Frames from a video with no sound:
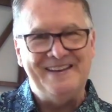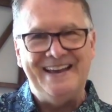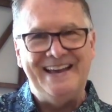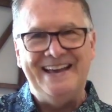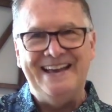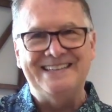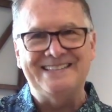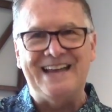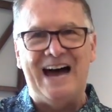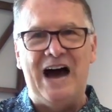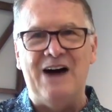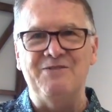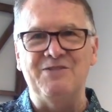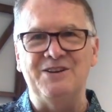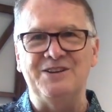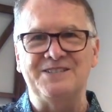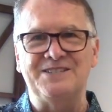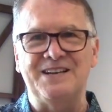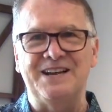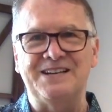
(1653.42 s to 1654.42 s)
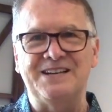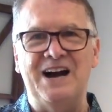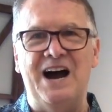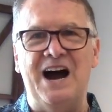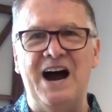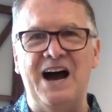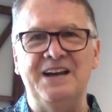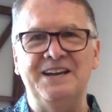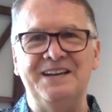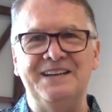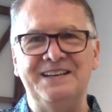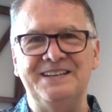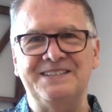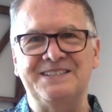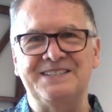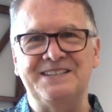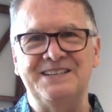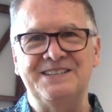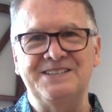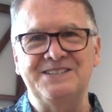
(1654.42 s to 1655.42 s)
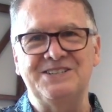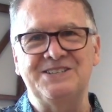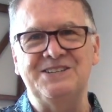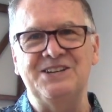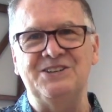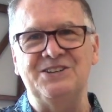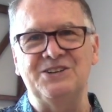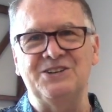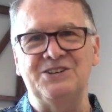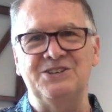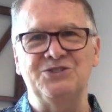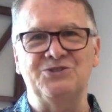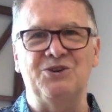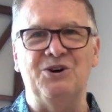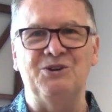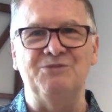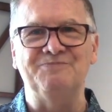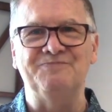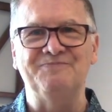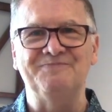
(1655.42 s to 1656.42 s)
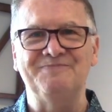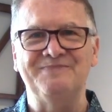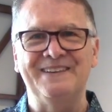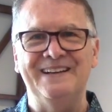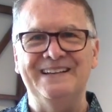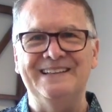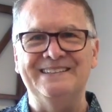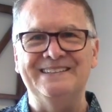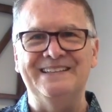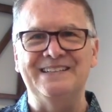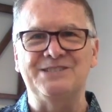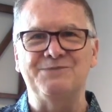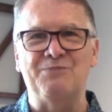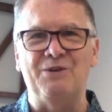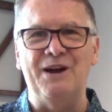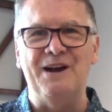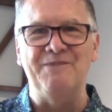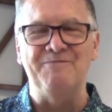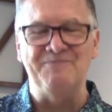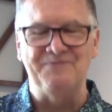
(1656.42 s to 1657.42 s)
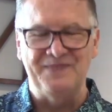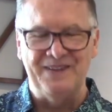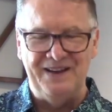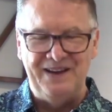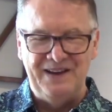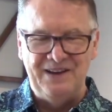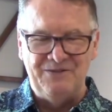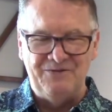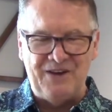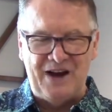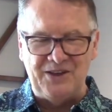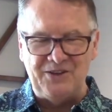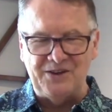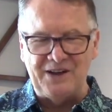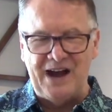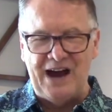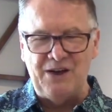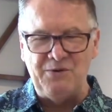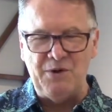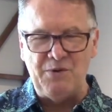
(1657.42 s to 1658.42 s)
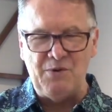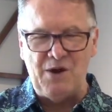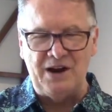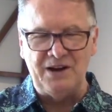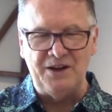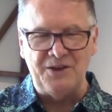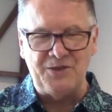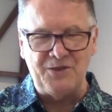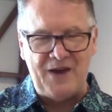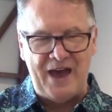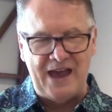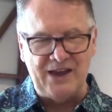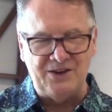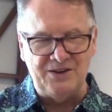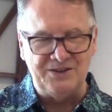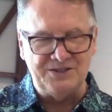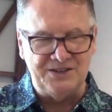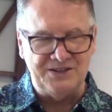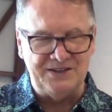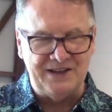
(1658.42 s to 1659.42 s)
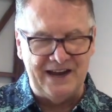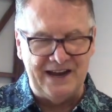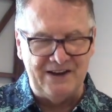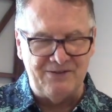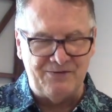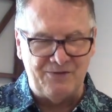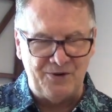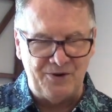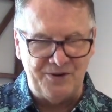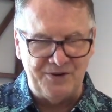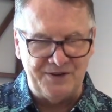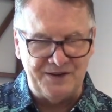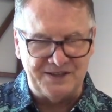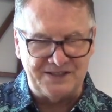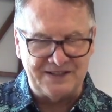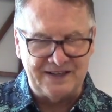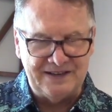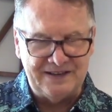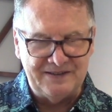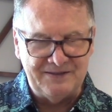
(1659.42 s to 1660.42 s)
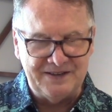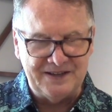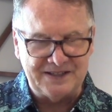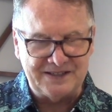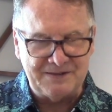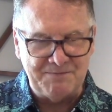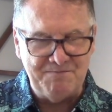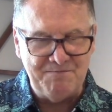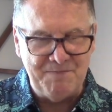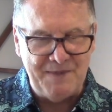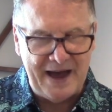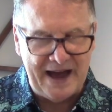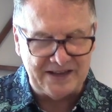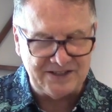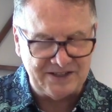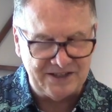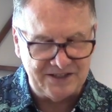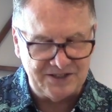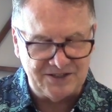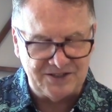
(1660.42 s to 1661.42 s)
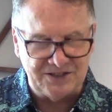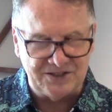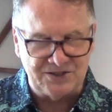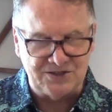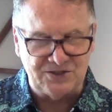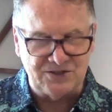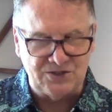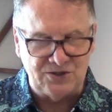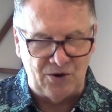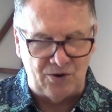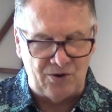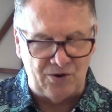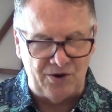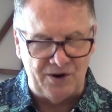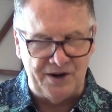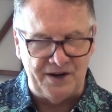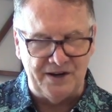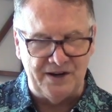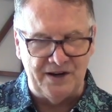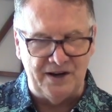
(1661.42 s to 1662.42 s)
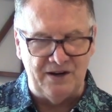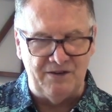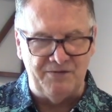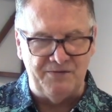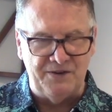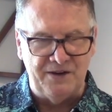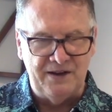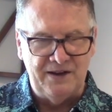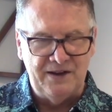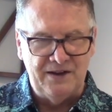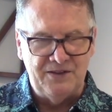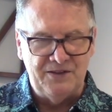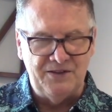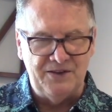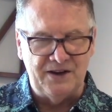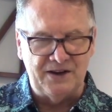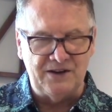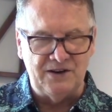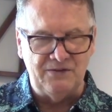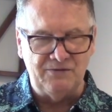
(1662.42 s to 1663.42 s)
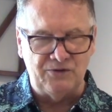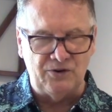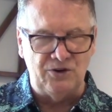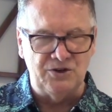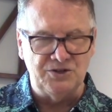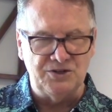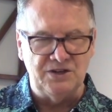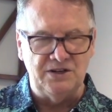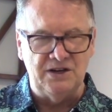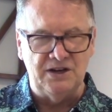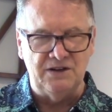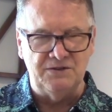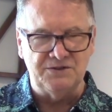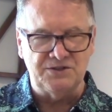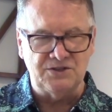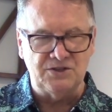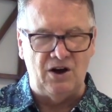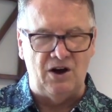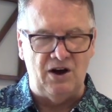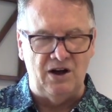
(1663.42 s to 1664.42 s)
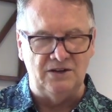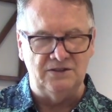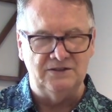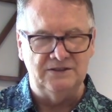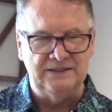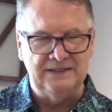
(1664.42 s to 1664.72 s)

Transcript: It's obvious that God is still in control. Let's pray. Father God, we want to thank you today for this this message, this story of the conversion of Saul.